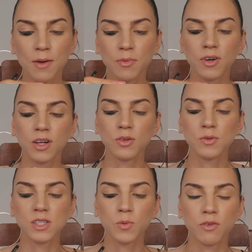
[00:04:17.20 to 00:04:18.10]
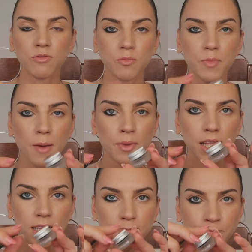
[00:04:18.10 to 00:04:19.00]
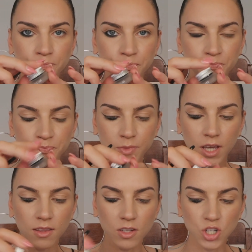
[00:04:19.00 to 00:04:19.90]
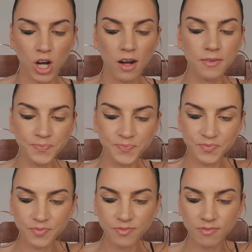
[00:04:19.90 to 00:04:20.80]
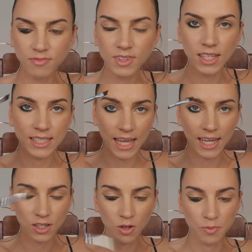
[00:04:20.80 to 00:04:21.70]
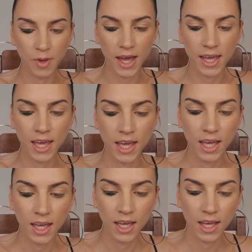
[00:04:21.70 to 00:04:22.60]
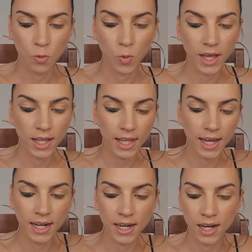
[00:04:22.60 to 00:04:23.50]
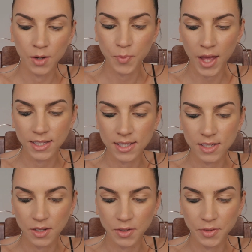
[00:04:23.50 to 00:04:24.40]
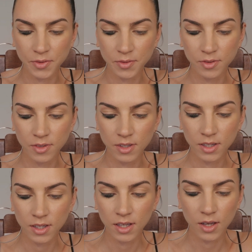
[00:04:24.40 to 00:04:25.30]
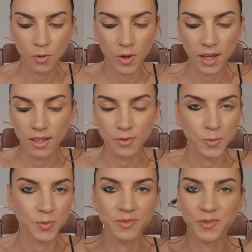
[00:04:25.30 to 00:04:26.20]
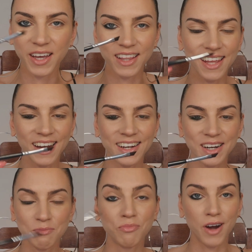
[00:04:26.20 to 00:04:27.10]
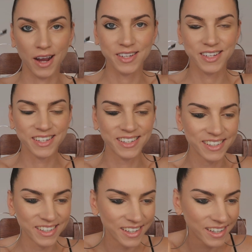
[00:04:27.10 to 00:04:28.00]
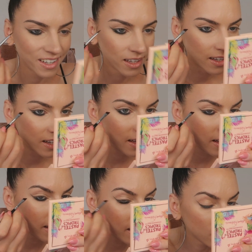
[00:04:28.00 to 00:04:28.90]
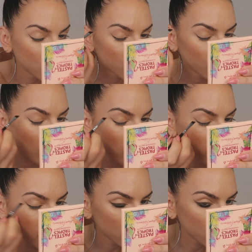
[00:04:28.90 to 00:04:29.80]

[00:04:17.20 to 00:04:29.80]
And I'm gonna use the one from Maybelline in the jar. Take it on my wing liner pencil, wing liner brush, and just follow the